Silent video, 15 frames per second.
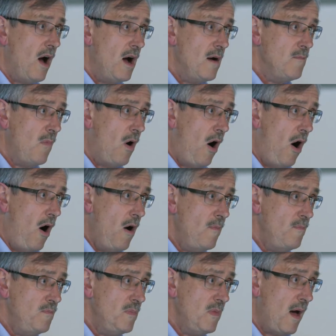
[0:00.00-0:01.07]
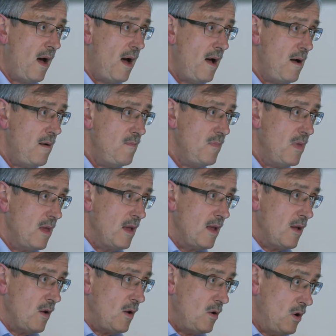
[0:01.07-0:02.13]
on
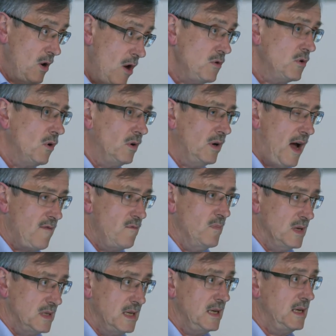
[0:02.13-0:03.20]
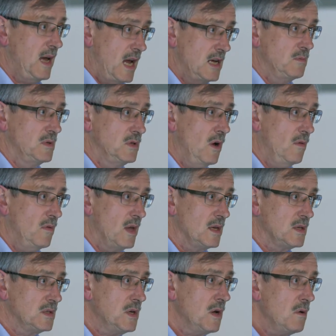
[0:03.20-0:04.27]
local government engagement on
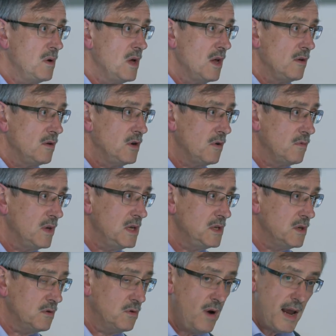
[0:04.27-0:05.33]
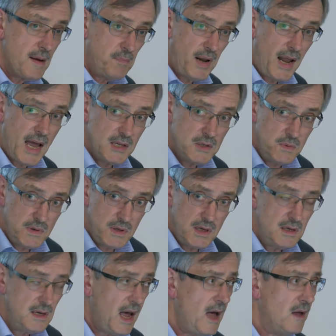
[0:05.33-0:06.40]
this. So, you know, these are great plans
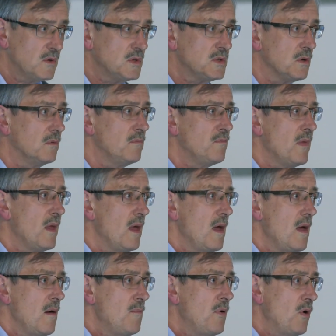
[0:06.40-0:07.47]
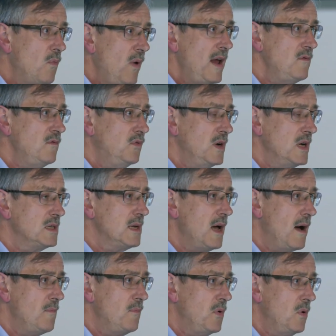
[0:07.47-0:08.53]
within council. But when, for
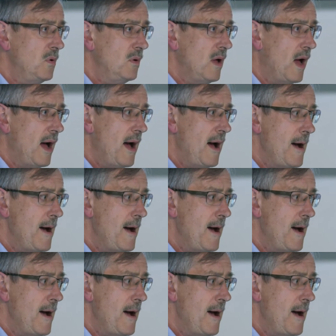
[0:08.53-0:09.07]
example,